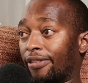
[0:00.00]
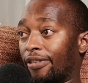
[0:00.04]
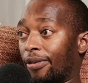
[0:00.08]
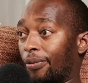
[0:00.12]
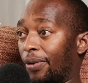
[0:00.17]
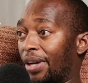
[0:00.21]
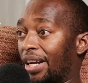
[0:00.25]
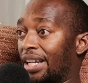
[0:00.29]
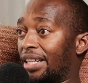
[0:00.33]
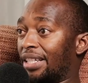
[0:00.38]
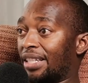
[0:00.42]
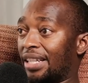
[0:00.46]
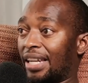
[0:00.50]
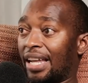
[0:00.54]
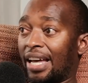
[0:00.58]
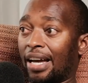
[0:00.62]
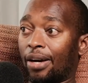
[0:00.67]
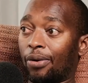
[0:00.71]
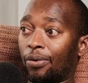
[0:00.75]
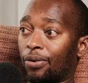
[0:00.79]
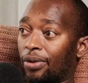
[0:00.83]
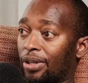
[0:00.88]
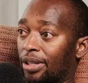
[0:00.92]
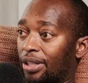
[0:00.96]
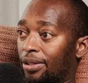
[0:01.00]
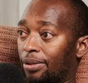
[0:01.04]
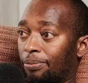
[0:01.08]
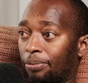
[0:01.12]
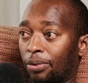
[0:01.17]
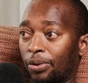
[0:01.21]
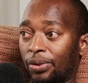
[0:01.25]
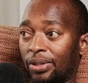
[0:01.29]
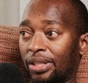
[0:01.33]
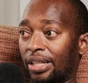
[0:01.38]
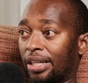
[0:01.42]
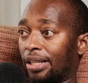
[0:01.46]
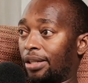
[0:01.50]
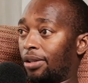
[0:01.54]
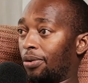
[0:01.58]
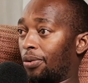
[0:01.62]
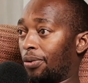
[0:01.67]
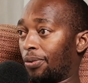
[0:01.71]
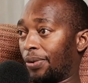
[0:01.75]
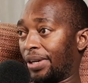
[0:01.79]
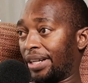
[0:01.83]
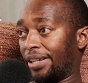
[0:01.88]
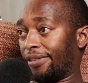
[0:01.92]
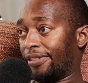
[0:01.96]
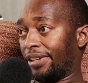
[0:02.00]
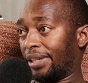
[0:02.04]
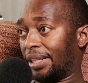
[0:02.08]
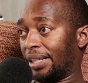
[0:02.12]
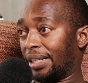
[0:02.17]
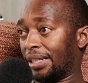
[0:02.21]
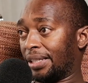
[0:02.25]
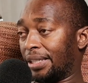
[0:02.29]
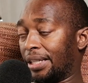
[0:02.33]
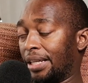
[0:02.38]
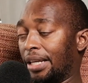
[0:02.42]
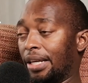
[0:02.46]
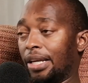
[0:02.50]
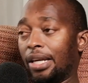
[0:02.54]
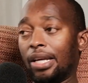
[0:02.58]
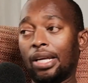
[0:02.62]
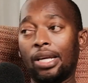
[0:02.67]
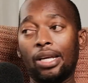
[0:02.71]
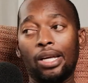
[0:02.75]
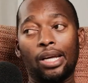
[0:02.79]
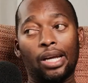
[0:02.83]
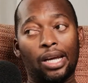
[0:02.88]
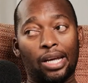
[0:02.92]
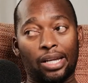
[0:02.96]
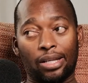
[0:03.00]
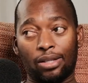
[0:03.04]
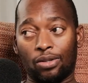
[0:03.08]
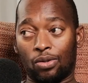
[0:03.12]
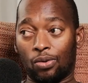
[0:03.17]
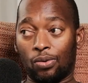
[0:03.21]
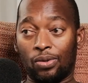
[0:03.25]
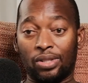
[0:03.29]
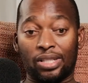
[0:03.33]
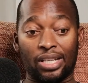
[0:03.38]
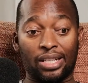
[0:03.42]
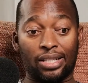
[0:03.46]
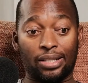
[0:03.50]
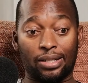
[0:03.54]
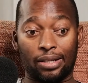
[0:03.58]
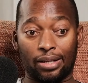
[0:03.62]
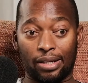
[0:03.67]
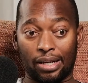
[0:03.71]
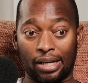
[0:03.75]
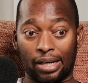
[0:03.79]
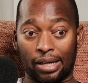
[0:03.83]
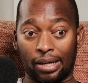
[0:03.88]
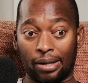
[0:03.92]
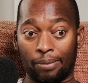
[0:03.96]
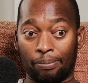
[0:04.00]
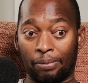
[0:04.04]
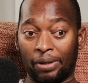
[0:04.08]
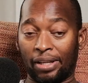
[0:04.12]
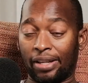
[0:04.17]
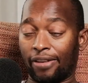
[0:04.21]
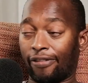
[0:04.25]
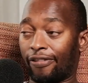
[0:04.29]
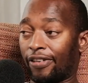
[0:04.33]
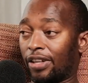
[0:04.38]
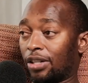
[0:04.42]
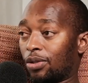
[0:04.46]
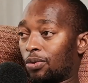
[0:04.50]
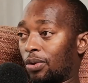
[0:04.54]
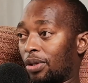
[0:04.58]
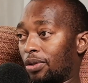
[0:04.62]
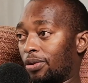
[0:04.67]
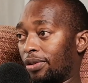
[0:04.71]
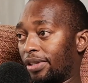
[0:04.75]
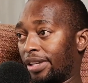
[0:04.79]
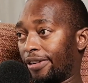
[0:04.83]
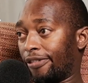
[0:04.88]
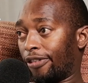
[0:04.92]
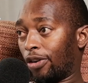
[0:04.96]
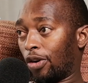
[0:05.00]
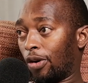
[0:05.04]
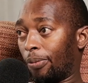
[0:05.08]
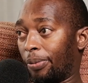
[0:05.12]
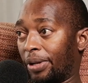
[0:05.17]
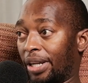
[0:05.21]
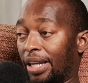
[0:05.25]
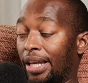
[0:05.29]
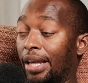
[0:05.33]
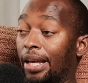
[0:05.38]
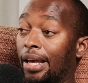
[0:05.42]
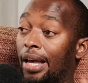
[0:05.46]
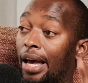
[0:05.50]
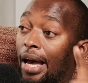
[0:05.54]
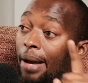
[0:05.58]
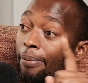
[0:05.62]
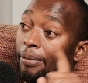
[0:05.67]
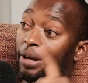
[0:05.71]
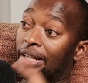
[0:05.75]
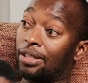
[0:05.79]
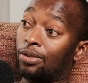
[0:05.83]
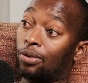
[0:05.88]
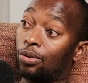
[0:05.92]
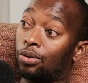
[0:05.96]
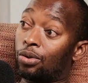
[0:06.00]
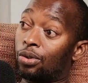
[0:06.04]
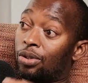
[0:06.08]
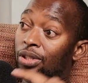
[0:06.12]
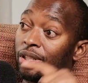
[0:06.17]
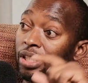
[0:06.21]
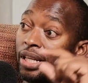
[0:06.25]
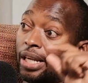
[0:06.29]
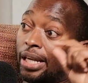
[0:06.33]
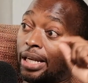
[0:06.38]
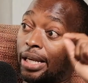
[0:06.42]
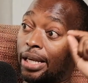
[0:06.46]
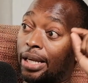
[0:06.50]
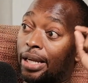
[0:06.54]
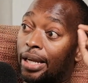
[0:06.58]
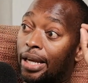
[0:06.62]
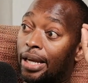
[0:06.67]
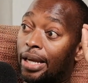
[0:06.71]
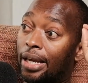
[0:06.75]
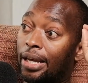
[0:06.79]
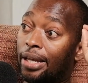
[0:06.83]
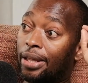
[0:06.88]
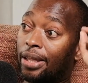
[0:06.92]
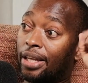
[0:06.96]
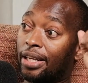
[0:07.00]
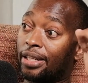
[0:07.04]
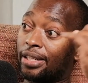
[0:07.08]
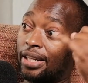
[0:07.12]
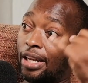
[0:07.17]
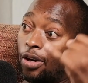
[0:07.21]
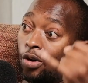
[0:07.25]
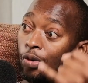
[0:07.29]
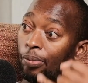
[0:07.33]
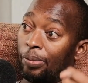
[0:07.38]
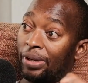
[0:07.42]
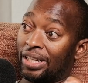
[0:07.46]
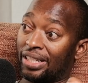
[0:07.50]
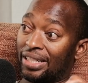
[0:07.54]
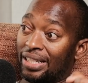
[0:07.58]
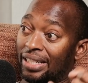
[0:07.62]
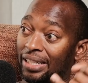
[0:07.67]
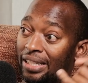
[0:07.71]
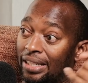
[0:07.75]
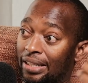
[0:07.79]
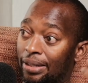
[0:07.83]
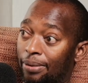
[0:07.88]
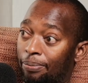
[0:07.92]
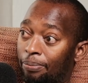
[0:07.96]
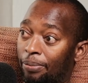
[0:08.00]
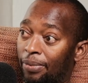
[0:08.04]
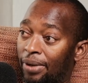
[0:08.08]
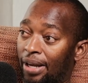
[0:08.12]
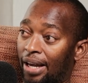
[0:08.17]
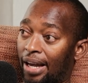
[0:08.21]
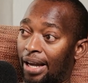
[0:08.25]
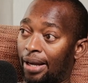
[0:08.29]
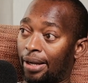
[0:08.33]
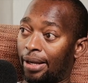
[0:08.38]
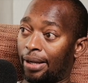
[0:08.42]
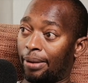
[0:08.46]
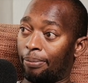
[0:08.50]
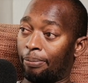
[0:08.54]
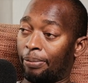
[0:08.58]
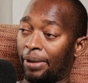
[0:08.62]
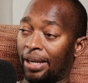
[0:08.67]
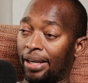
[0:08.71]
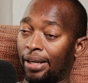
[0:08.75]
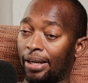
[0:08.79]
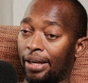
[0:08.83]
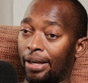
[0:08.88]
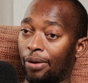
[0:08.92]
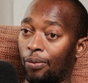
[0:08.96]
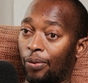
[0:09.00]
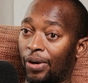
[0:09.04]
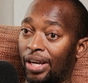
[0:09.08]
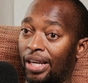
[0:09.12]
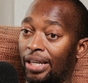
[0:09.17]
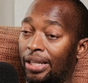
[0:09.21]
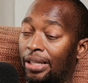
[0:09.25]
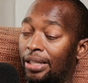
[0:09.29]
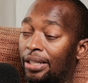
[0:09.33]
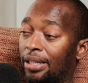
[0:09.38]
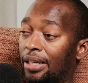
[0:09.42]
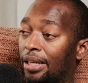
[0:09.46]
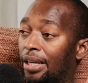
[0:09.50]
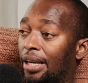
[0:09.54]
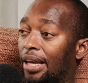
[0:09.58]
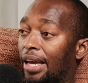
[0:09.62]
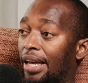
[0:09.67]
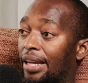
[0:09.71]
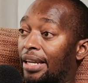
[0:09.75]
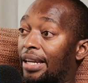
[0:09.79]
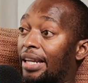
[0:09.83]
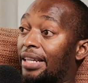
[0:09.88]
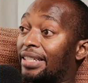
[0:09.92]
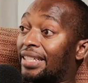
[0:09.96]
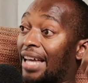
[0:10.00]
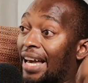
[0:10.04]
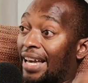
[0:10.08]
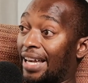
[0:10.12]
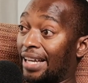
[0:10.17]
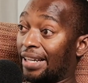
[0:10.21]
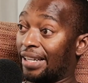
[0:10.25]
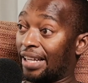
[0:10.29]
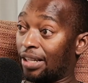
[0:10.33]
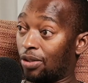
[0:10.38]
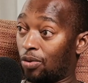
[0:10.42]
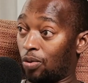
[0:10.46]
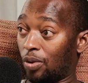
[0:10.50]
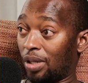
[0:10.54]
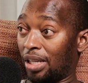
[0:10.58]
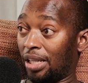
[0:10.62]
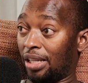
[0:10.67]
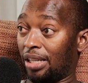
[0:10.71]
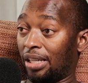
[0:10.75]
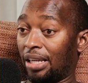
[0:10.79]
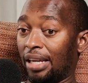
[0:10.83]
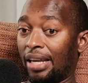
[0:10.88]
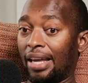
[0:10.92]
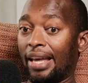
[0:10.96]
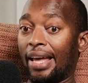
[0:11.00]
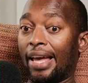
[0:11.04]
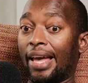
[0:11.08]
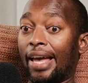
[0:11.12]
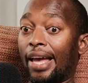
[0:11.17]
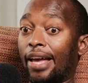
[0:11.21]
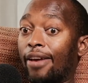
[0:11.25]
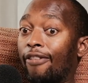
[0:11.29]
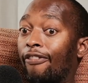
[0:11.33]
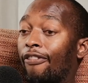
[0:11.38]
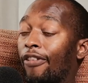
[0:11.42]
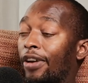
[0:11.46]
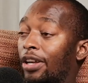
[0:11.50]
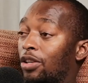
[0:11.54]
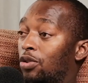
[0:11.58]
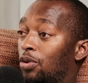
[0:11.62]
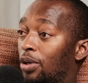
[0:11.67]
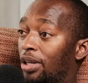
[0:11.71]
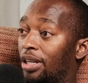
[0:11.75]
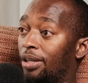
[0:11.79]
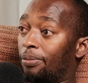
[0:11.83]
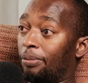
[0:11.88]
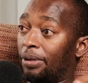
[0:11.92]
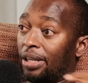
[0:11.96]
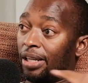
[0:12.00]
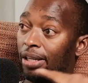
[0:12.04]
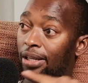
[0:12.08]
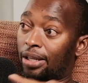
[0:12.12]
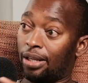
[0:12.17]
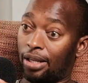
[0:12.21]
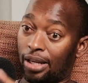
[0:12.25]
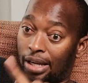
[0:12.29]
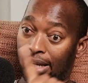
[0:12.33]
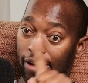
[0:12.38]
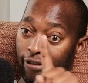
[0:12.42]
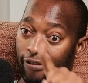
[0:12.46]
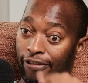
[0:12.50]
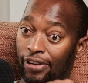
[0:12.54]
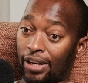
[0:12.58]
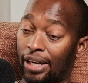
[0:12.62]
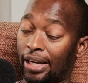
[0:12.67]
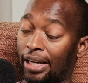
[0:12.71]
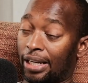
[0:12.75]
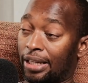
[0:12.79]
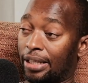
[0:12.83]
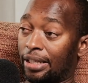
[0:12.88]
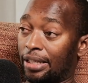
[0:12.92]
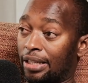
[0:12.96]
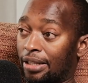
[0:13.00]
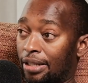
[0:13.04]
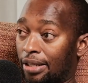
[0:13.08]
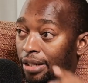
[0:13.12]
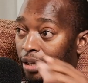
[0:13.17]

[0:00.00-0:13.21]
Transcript: whether it's lung or prostate or whatever it is, and you just be the first one to develop it. I must also say things like obesity, weight, and the diet that you eat have actually been fingered in